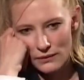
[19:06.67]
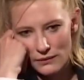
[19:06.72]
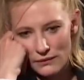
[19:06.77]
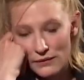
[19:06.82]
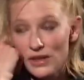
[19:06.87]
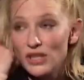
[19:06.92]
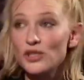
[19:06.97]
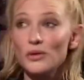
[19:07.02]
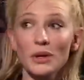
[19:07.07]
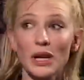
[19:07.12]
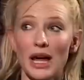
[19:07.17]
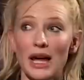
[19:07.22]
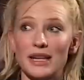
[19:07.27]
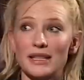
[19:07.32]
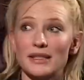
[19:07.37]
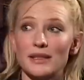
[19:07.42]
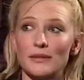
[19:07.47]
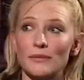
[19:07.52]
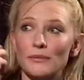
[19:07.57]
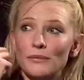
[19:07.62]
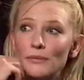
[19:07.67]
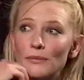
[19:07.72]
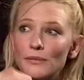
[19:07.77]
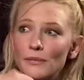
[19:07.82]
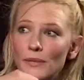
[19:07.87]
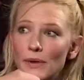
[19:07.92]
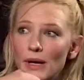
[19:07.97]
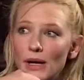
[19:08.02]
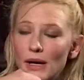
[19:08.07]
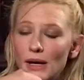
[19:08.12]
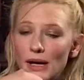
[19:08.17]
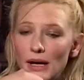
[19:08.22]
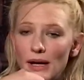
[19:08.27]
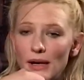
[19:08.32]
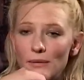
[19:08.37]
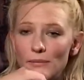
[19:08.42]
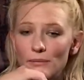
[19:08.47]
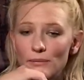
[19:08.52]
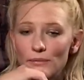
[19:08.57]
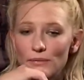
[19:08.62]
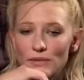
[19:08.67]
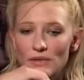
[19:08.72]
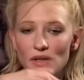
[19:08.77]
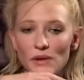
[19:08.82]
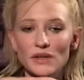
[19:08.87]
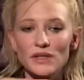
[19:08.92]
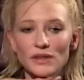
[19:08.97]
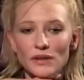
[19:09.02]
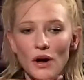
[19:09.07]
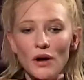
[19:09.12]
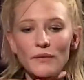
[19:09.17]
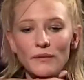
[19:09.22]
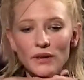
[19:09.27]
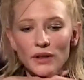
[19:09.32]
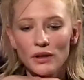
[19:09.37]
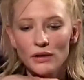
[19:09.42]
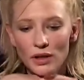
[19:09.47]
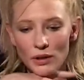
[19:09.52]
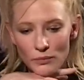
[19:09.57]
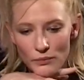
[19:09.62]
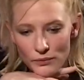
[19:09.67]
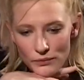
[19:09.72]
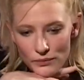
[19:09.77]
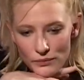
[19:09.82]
visualize them. Um, so it's often only,